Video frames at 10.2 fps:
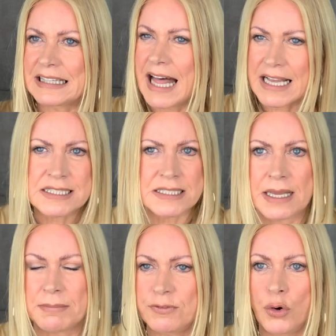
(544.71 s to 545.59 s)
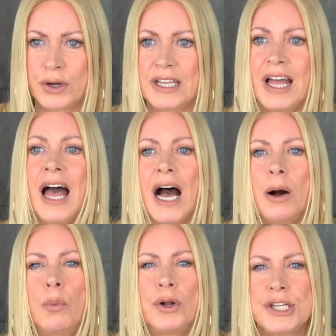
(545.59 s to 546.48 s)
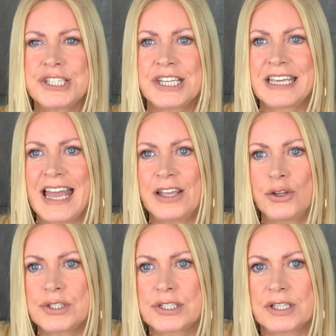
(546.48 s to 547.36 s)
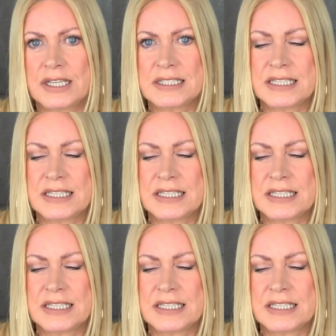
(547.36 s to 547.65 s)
last tip for you. I want you to get used to this.